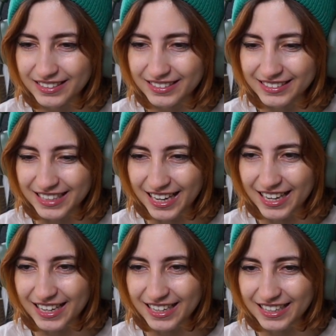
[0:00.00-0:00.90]

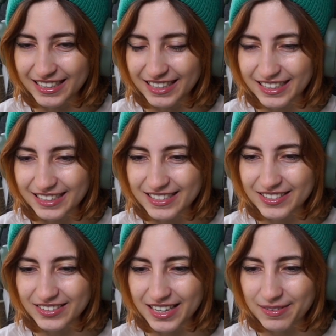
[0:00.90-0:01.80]
Yeah,
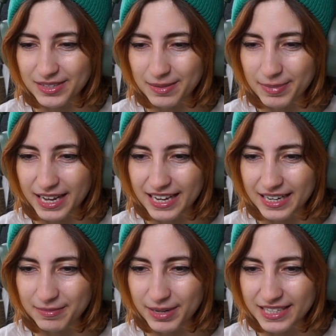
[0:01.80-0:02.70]
two games in the
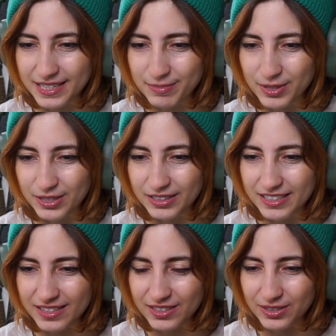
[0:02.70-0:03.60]
bag. Basketball,
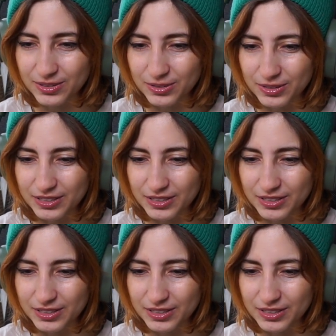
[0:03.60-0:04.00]
let's go.